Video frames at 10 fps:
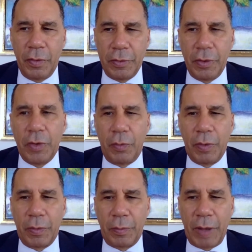
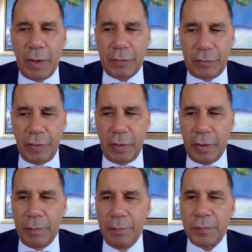we're about
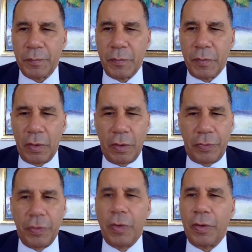a
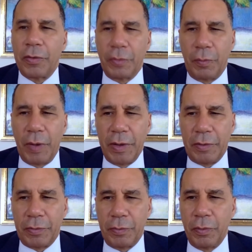third the way
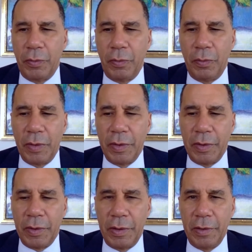through
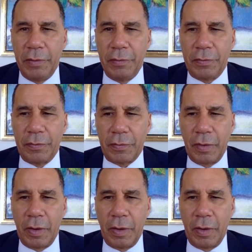his